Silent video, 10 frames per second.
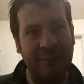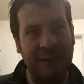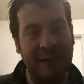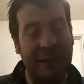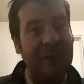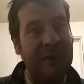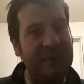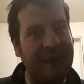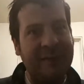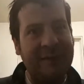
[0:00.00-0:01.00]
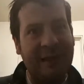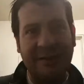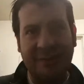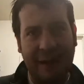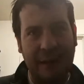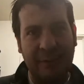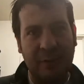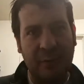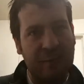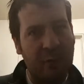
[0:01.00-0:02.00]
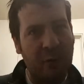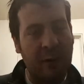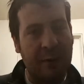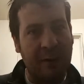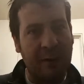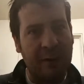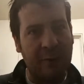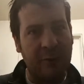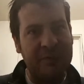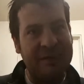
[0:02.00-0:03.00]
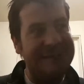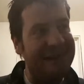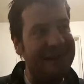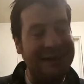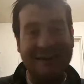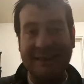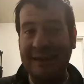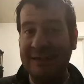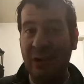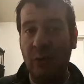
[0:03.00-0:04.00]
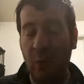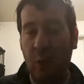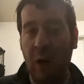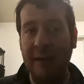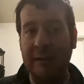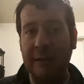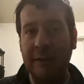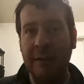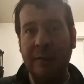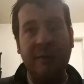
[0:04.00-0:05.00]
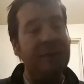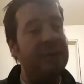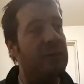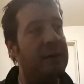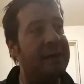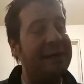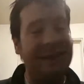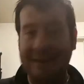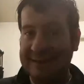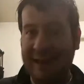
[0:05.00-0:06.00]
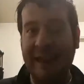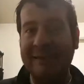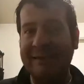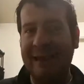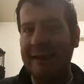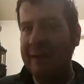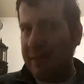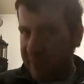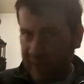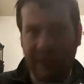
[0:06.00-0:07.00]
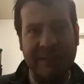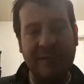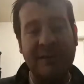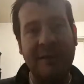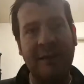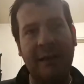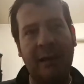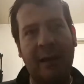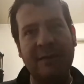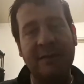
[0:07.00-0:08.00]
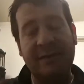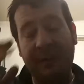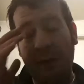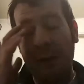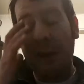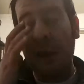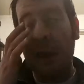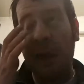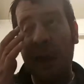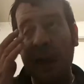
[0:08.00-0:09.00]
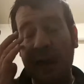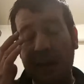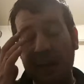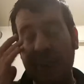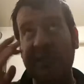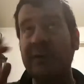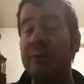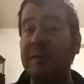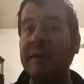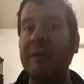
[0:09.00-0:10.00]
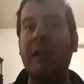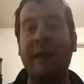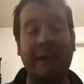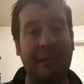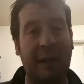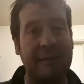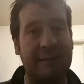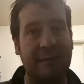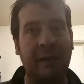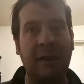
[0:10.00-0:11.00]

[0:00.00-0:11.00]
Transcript: in the event that a developer or programmer group decides they don't want to instantiate their socio-political ideological